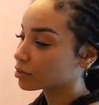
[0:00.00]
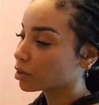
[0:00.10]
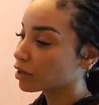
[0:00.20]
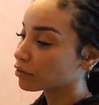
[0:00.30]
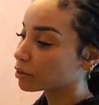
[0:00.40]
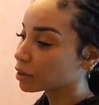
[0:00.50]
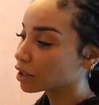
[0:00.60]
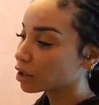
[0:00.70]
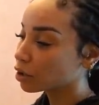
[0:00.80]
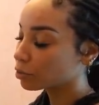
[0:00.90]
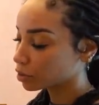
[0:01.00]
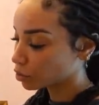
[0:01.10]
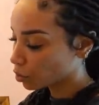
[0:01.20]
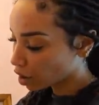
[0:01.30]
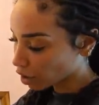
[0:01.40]
Pink Flamingo,
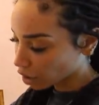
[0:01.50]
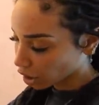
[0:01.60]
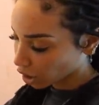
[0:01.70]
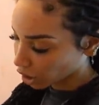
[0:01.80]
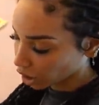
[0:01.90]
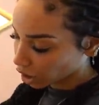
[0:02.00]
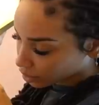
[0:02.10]
Blue Water.